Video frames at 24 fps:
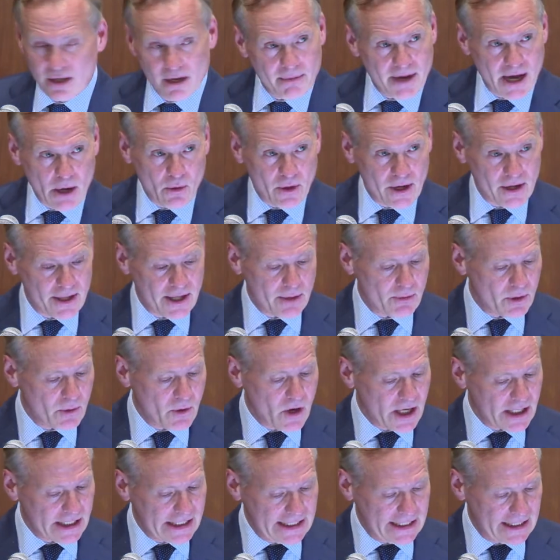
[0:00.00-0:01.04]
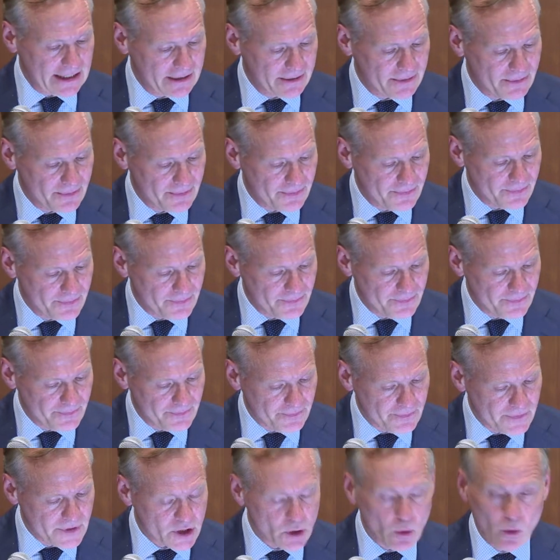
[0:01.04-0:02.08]
about where they would want to eat.
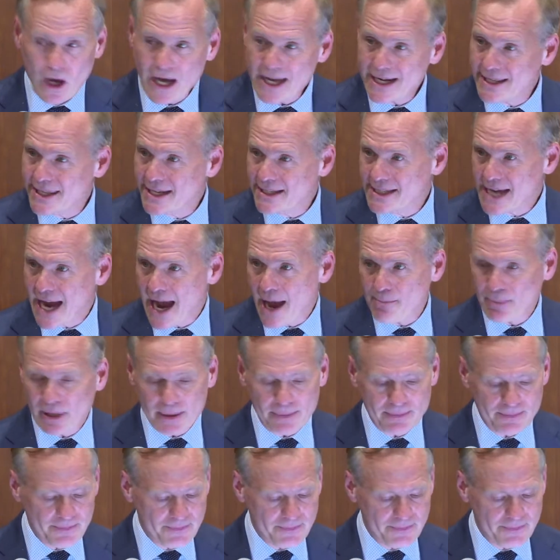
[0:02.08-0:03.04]
So why did this happen?